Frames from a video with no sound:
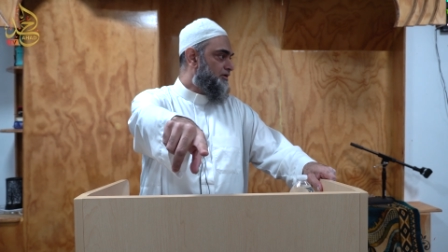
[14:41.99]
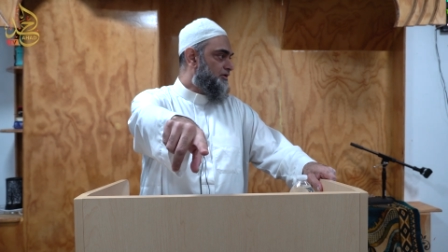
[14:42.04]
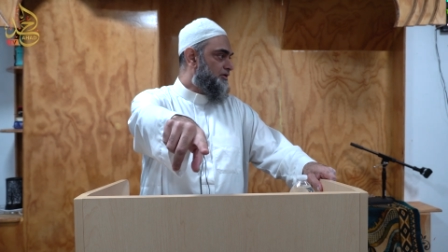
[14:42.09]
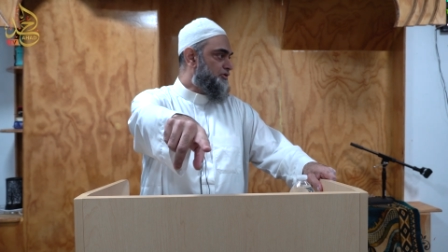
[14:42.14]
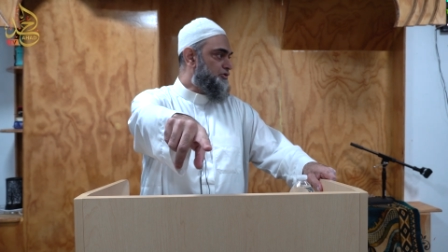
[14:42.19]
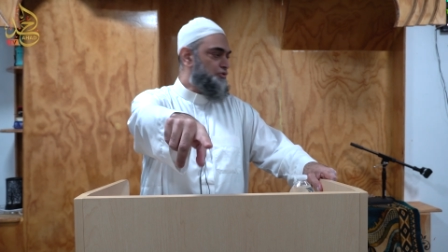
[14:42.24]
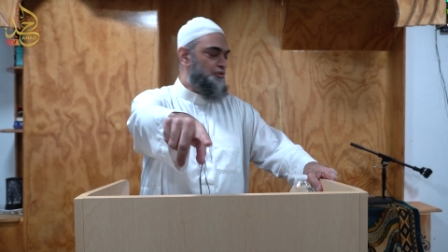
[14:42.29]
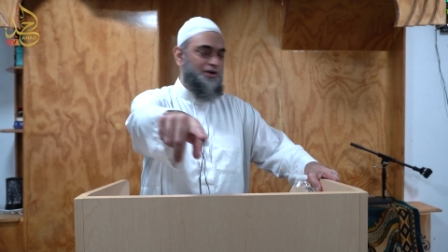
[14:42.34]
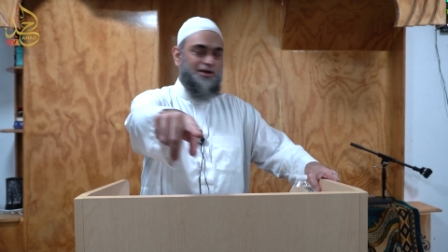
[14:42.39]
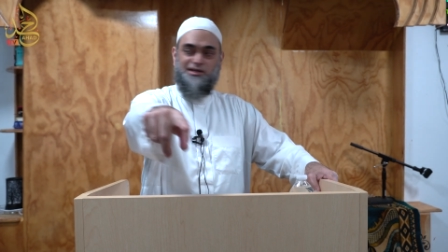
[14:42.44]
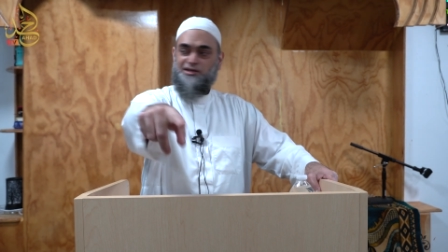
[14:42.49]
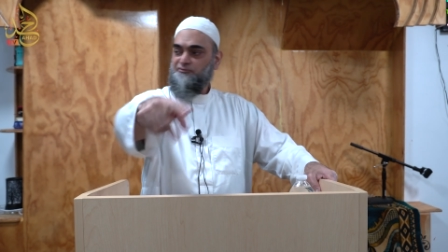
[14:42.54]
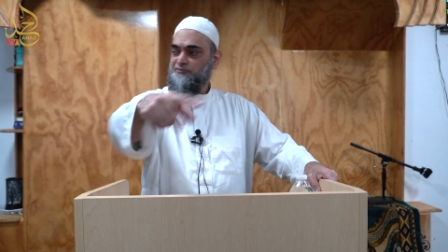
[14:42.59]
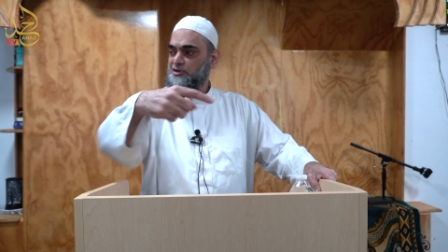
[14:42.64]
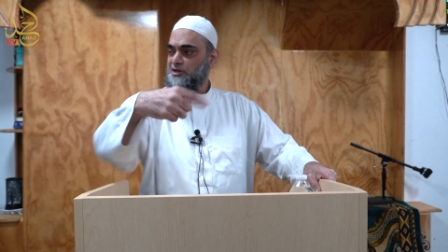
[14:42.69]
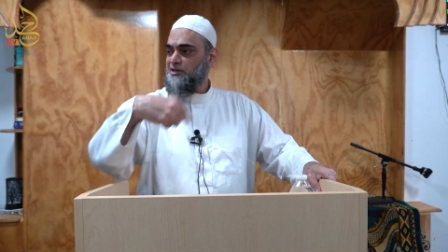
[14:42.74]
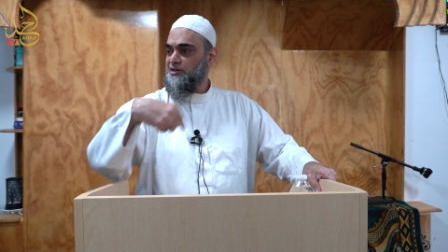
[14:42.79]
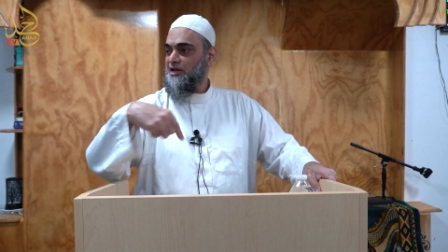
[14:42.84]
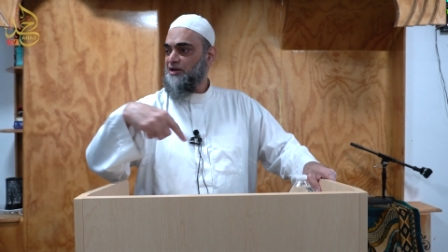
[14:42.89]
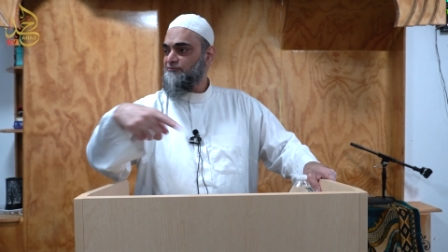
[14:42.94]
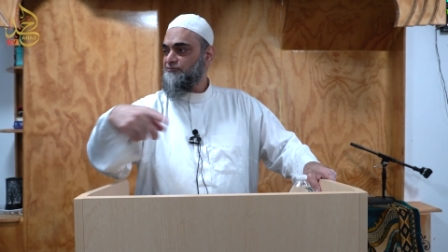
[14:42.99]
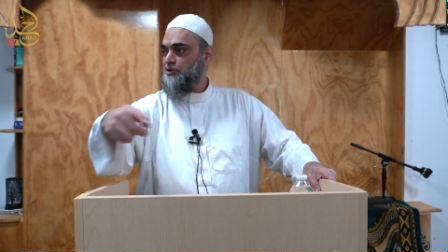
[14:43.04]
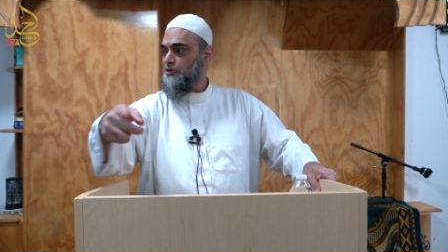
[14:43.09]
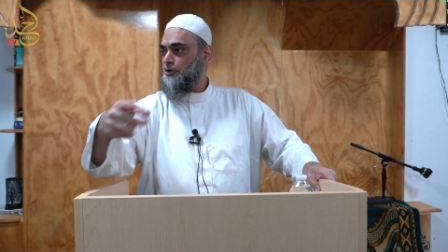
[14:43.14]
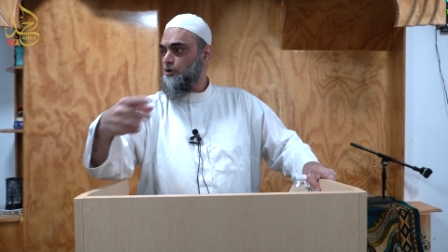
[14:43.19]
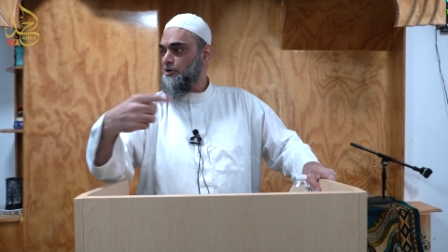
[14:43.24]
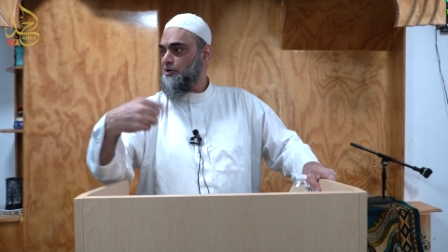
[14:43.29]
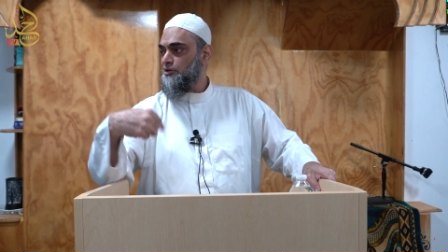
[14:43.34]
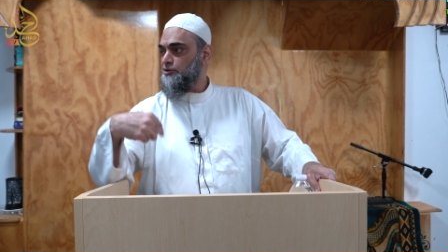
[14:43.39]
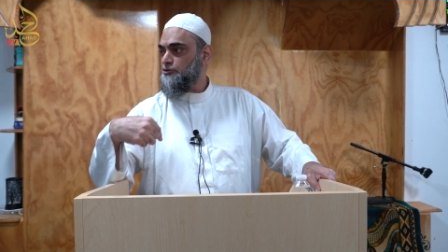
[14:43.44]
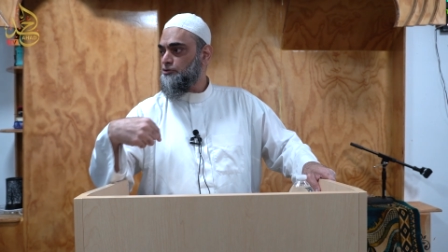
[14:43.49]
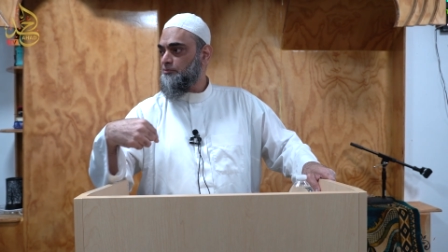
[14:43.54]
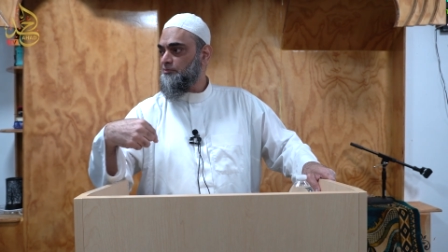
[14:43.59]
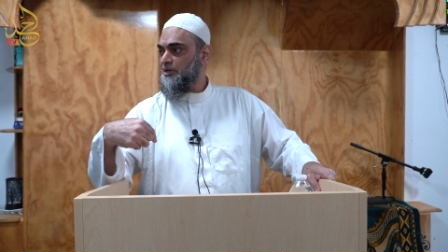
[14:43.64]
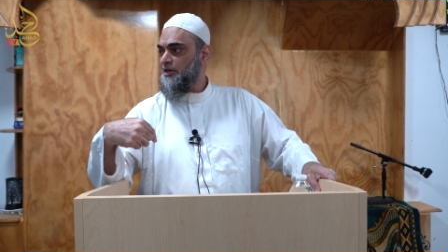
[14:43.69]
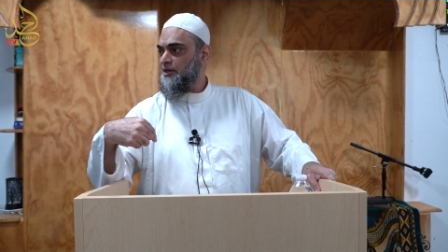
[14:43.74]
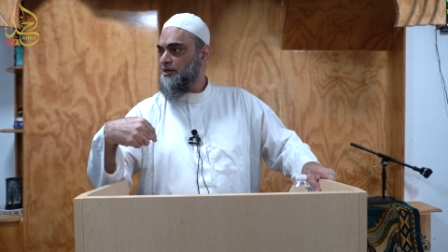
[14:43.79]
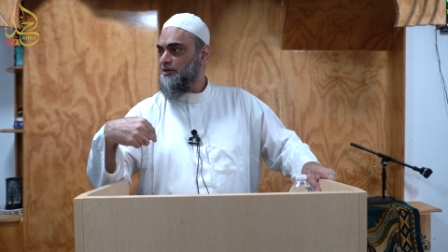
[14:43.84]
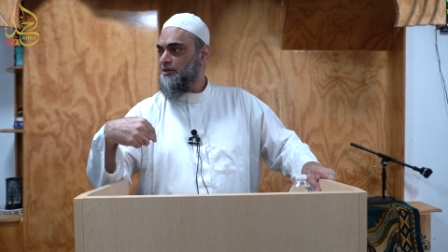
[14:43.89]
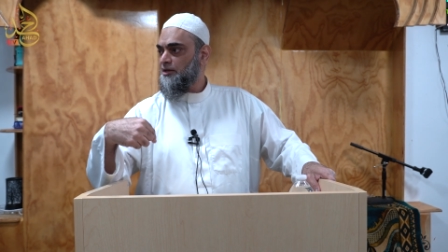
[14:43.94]
you are living a life according to
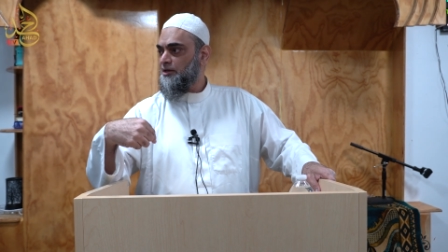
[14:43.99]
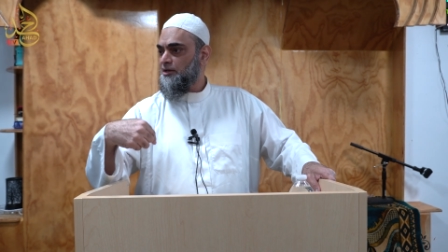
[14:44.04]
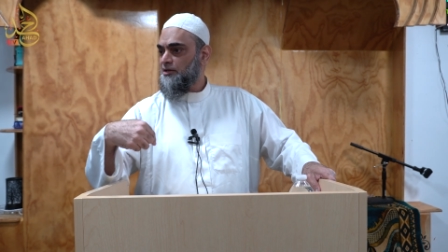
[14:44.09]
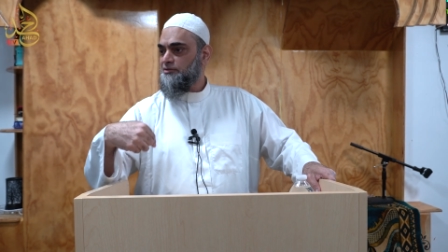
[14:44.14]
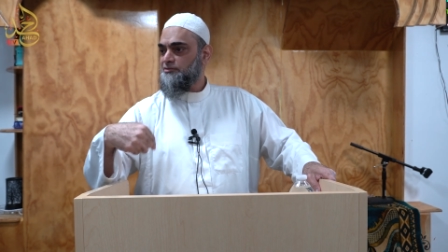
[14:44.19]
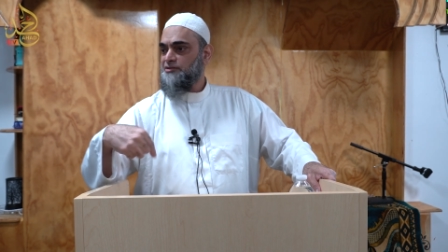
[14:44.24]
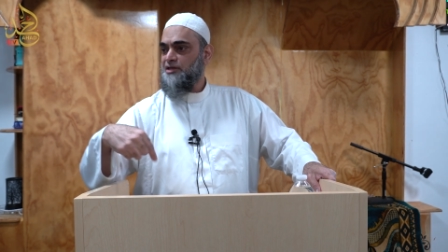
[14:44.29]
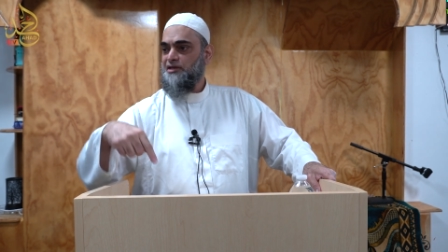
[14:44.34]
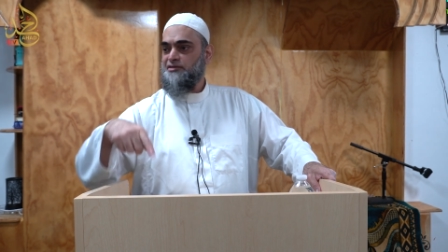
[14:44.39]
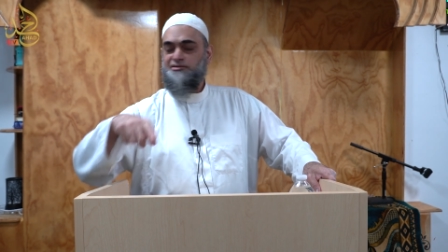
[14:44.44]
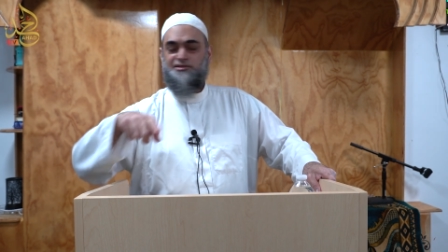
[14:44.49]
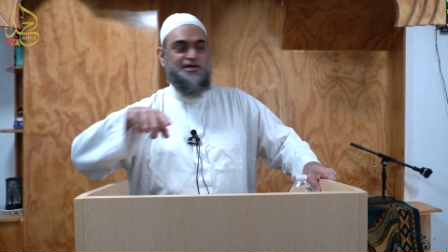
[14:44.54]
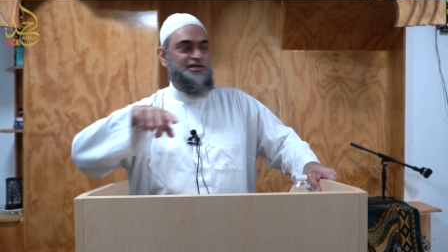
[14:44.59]
me, then